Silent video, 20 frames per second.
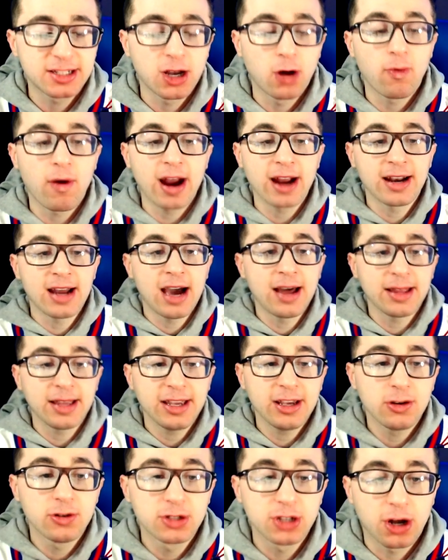So right now the
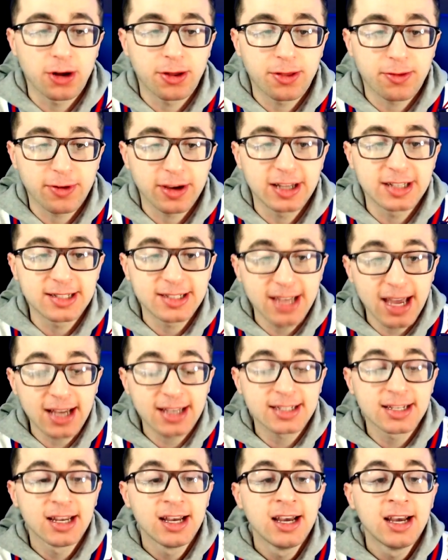Eagles are
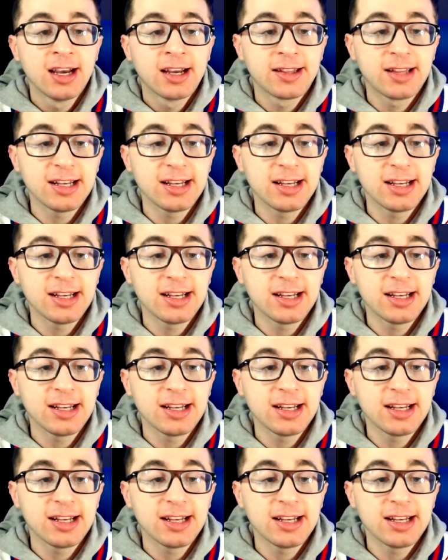3-6.